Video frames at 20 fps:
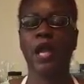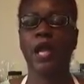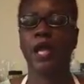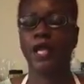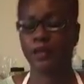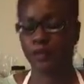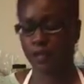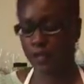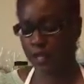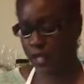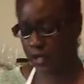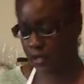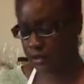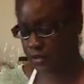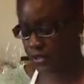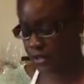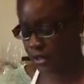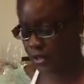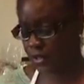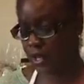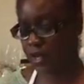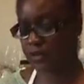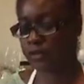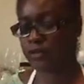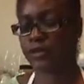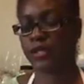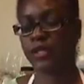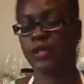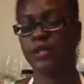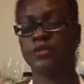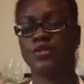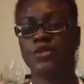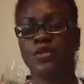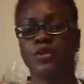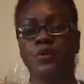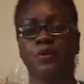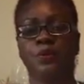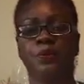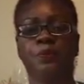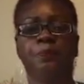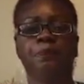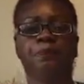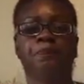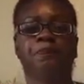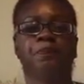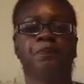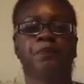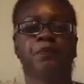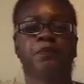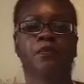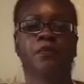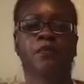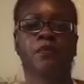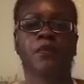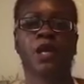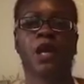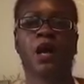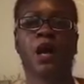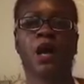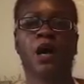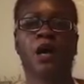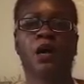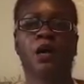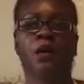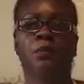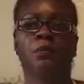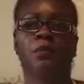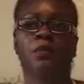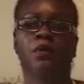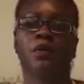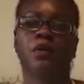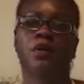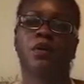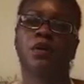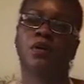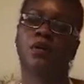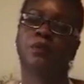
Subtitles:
And here's another thing too, kind